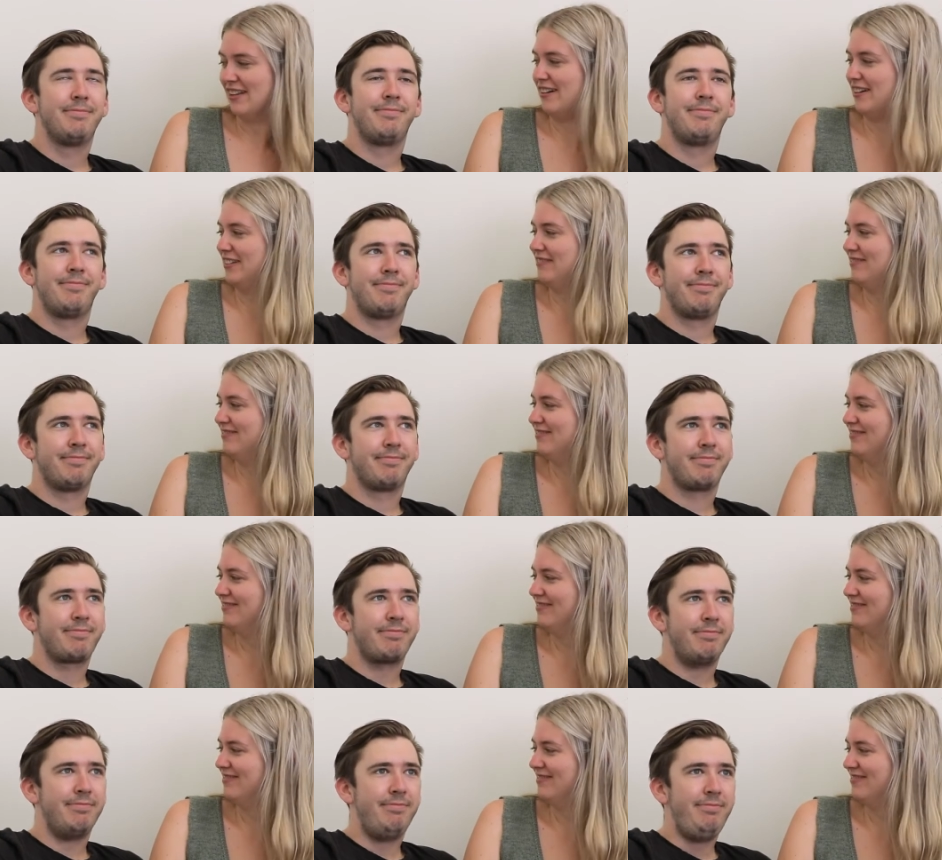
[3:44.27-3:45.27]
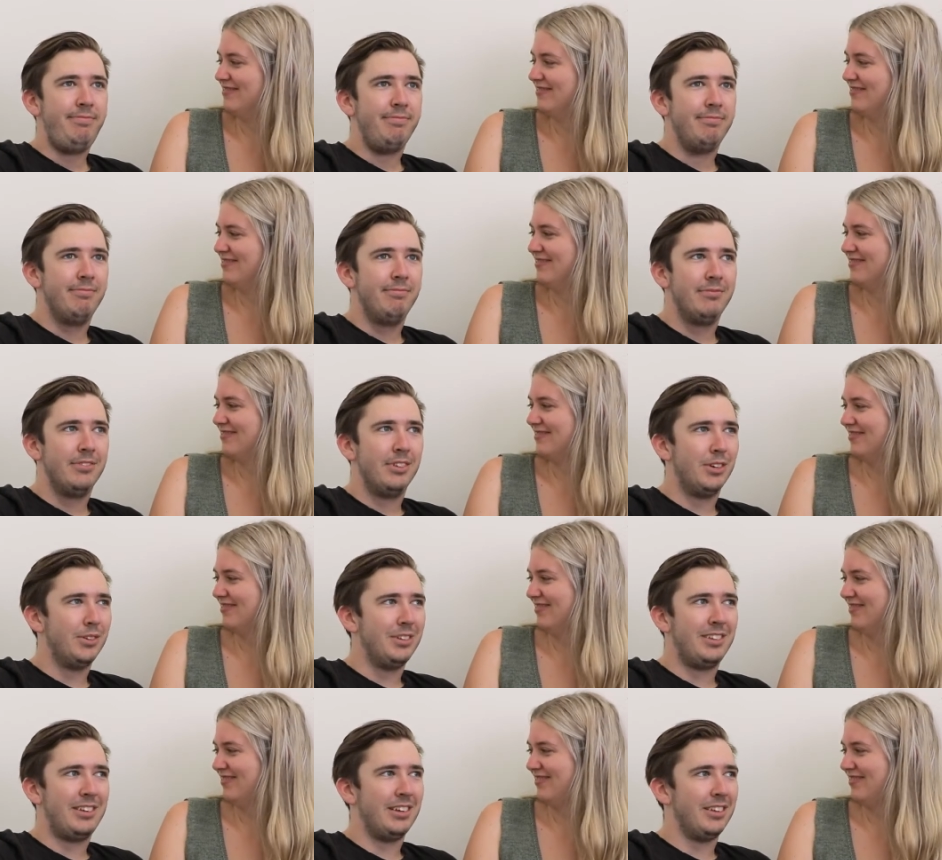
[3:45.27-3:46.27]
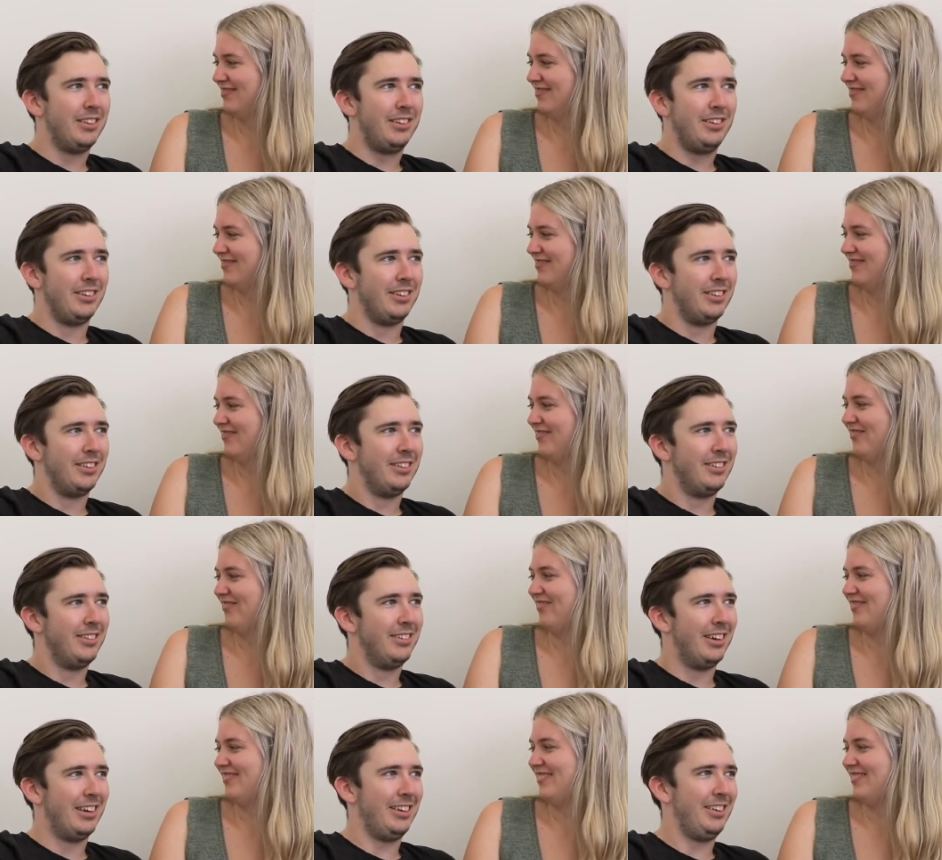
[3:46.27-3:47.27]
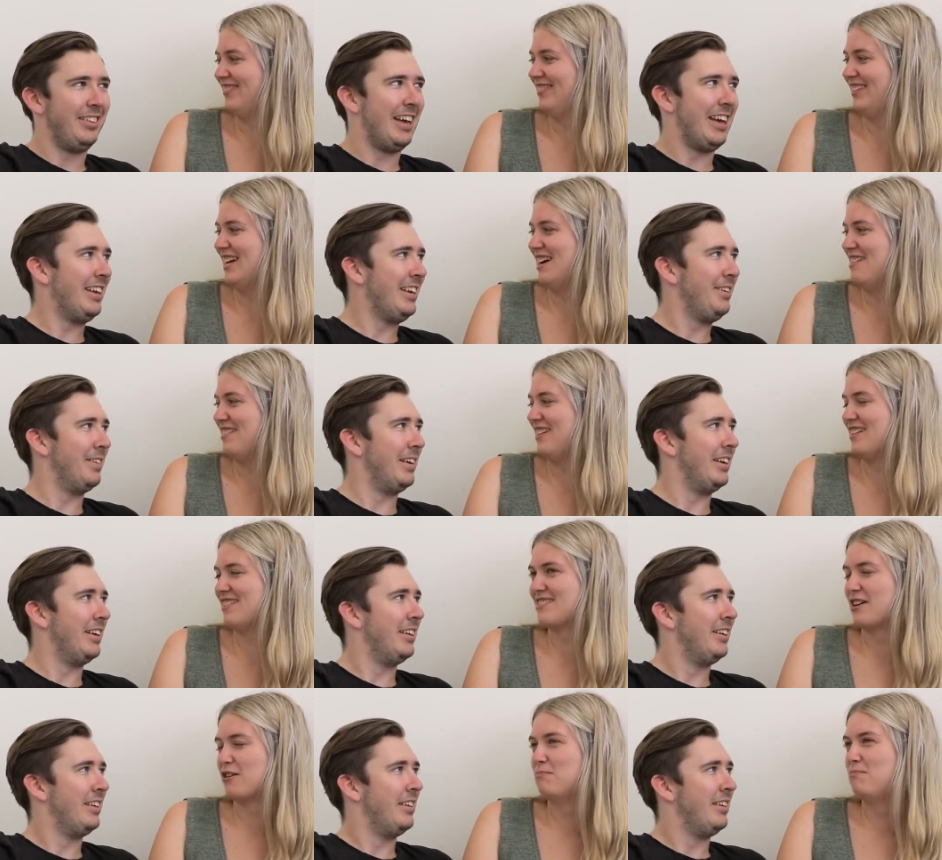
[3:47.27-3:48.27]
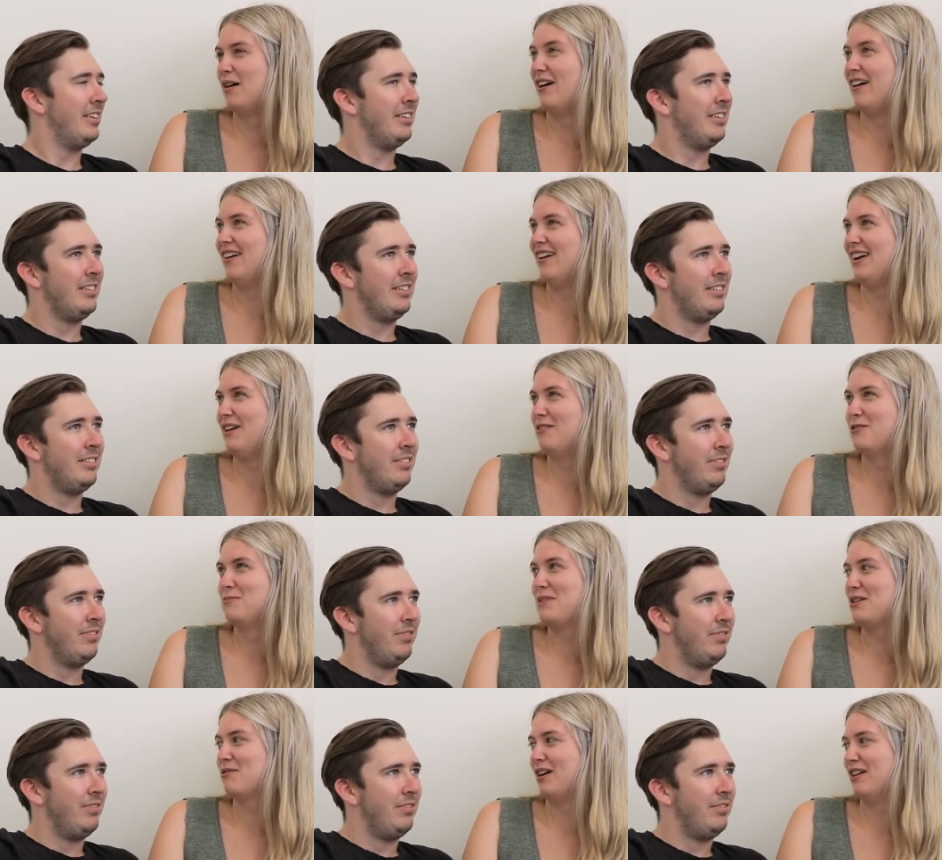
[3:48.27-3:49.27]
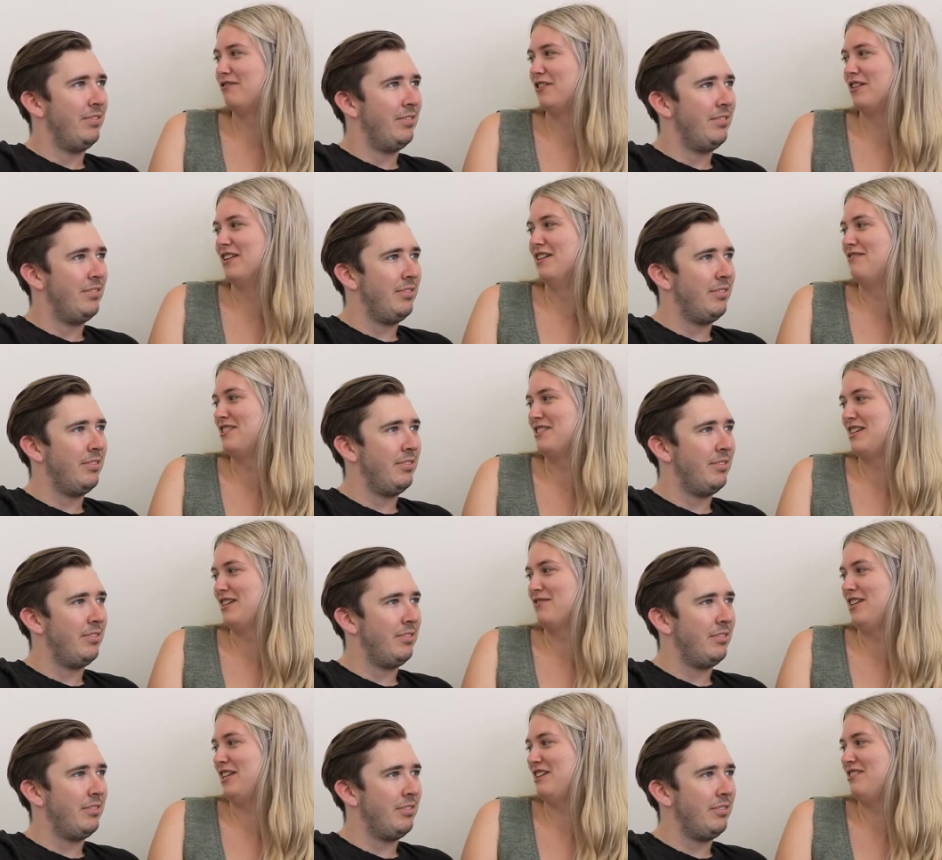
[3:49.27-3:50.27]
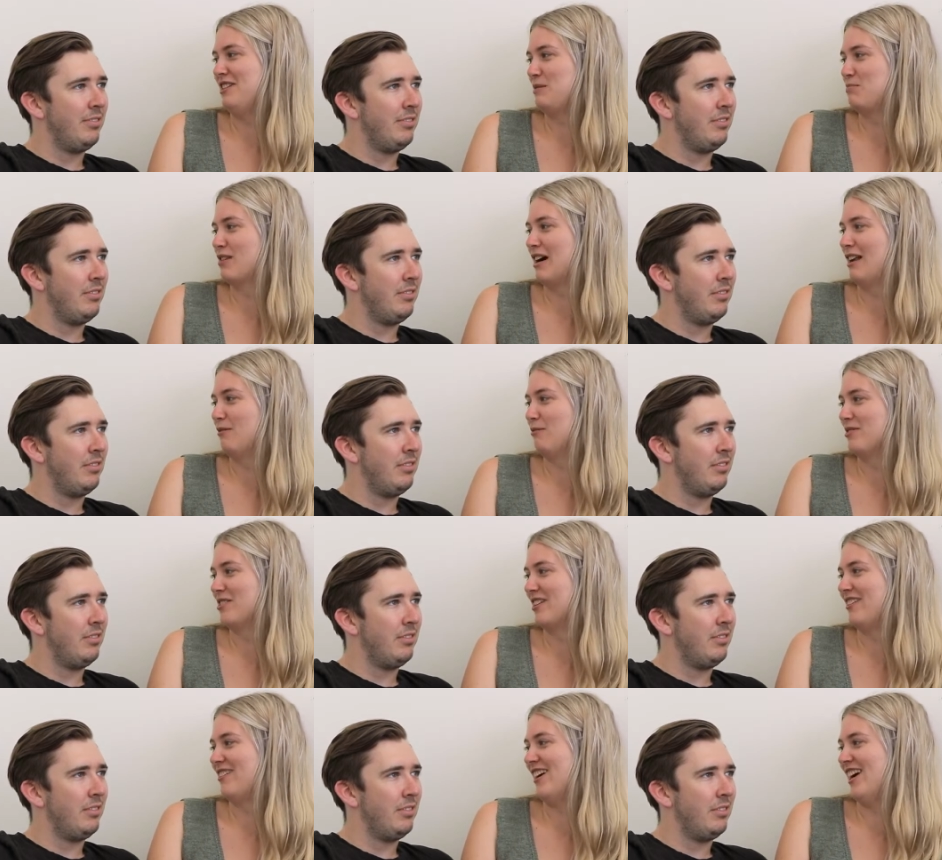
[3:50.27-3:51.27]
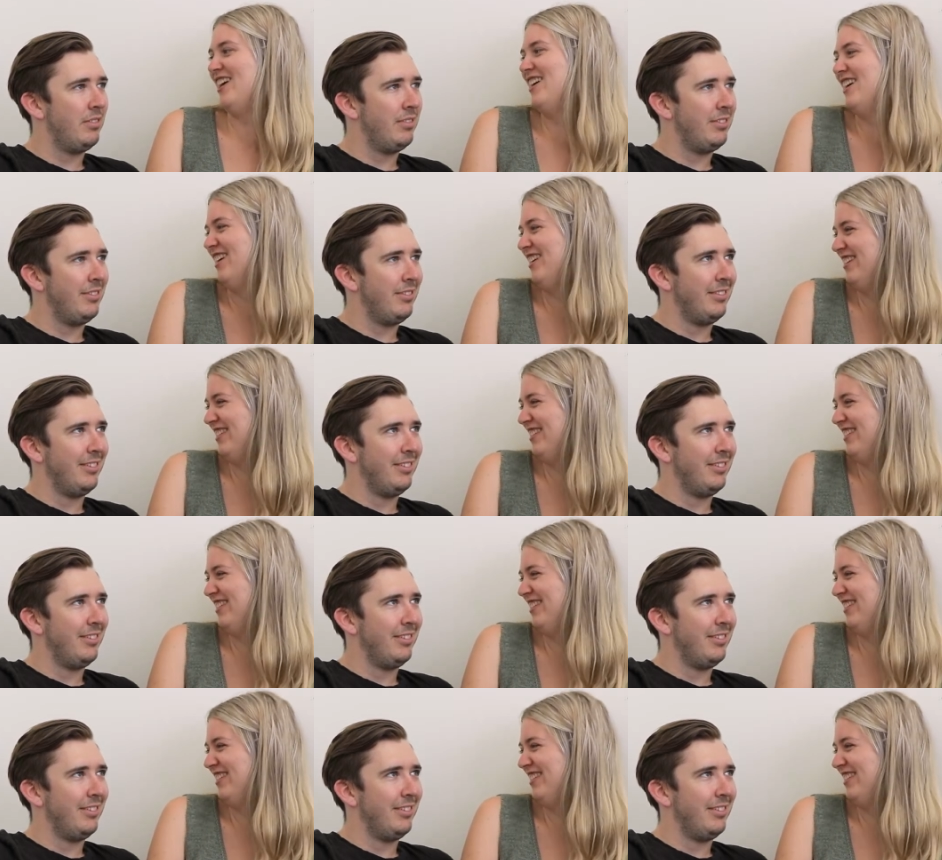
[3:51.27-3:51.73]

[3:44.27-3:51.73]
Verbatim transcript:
Speaker 1: lie.
Speaker 2: Always tell the truth. I do that anyway. I think so,
Speaker 1: but it would be quite fun if just everything he sprouted was a lie.